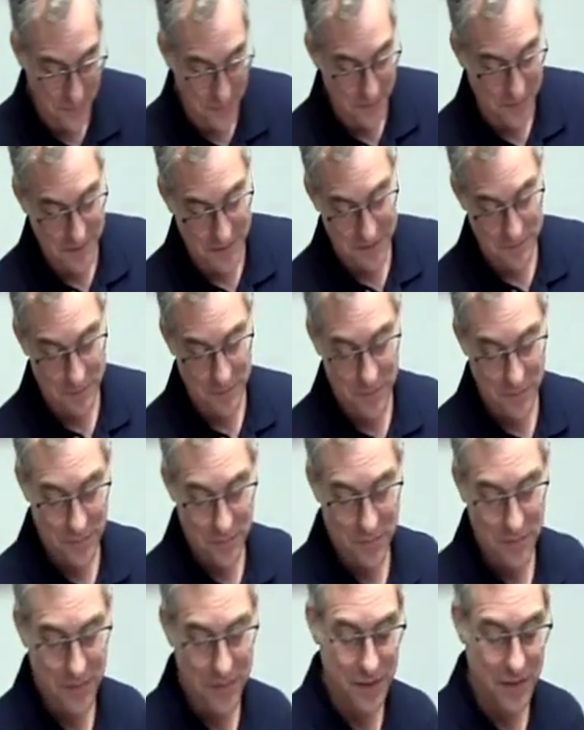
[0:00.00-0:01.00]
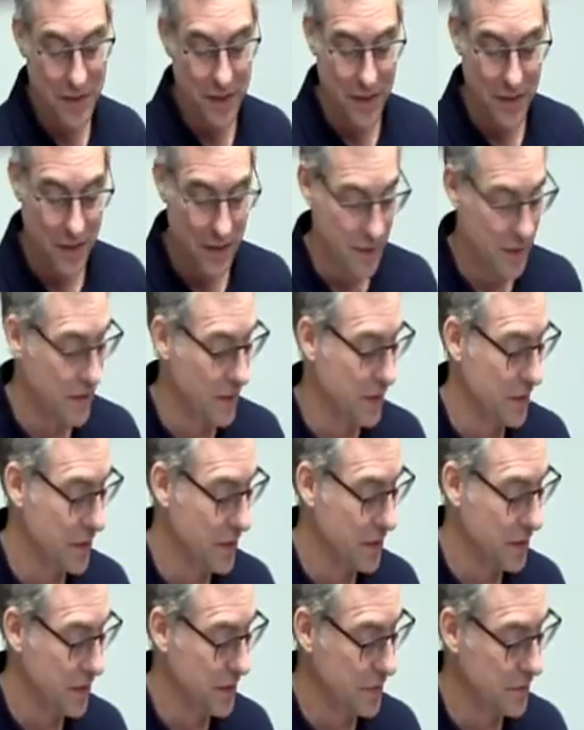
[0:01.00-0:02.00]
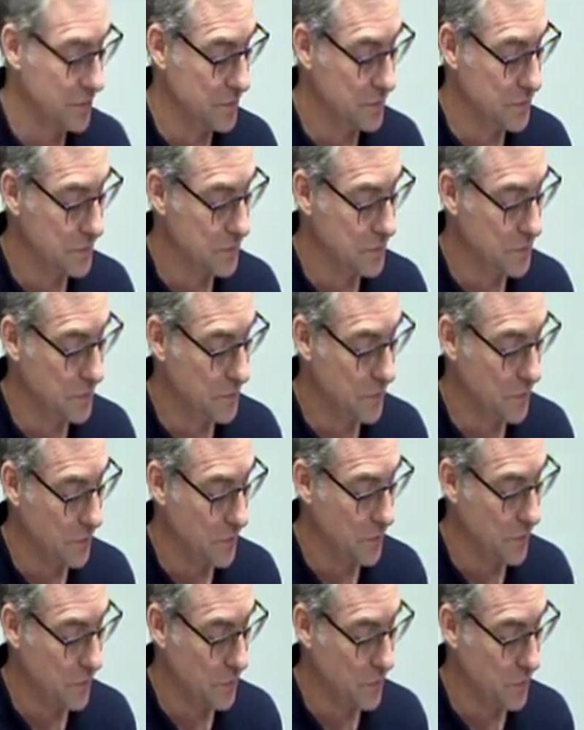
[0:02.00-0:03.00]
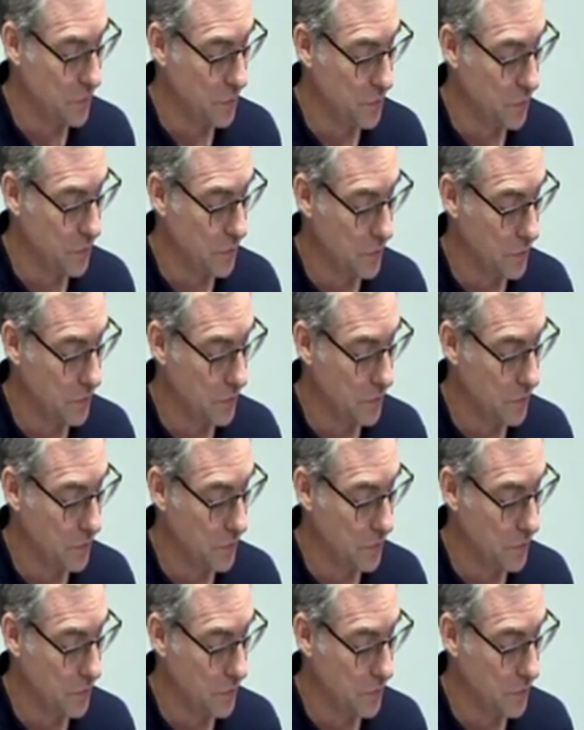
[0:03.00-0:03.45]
(no one is talking)